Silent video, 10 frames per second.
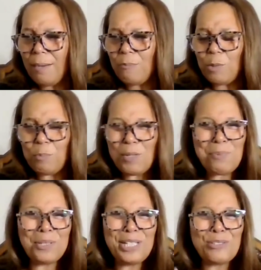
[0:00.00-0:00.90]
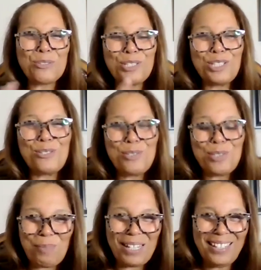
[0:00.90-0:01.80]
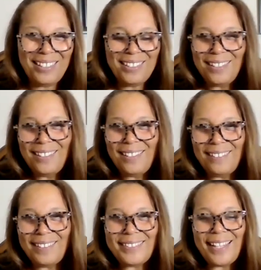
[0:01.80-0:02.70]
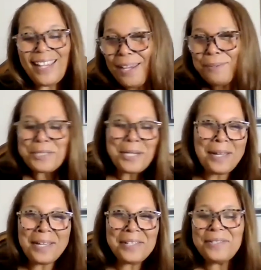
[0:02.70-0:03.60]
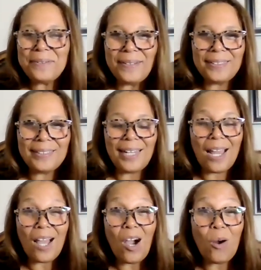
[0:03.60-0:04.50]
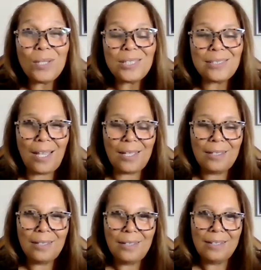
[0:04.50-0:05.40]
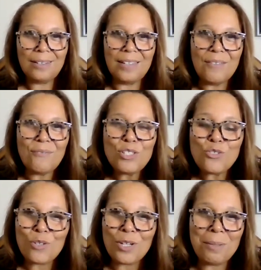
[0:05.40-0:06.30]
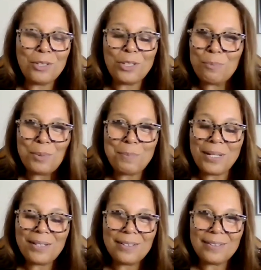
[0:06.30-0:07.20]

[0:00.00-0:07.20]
when people introduce me, they say, "Hey, Richelle, how you doing?" And I always say, "Living the dream, couldn't be better."